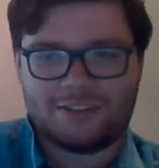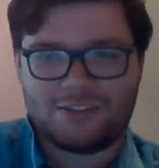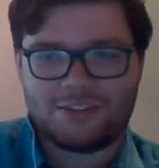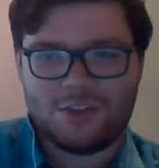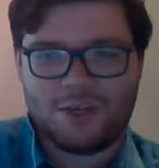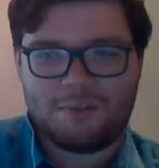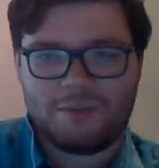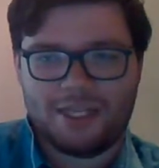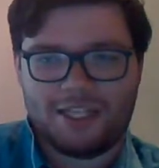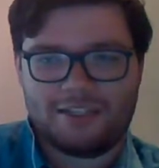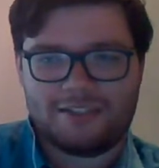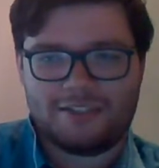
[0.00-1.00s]
So, I
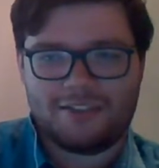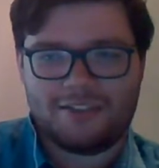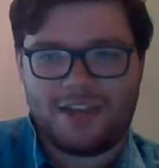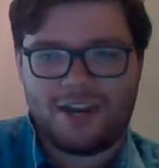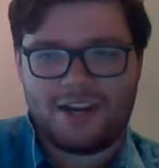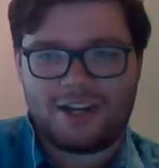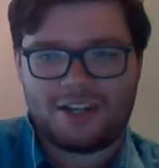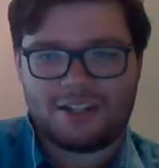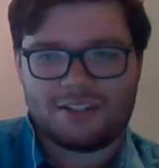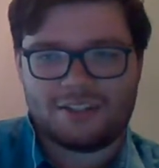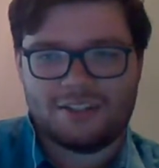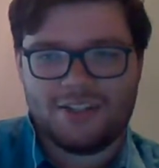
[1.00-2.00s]
mean,
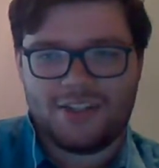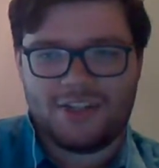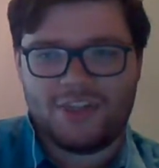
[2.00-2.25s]
the